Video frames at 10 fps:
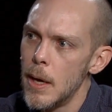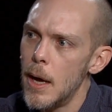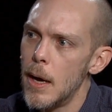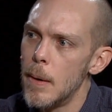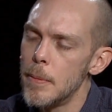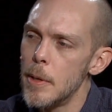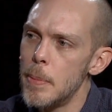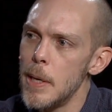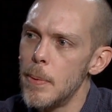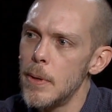The
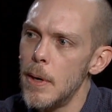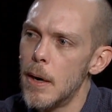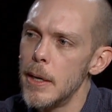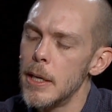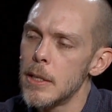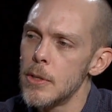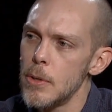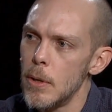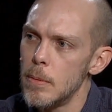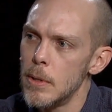people are
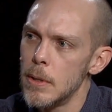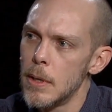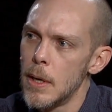inconsolable,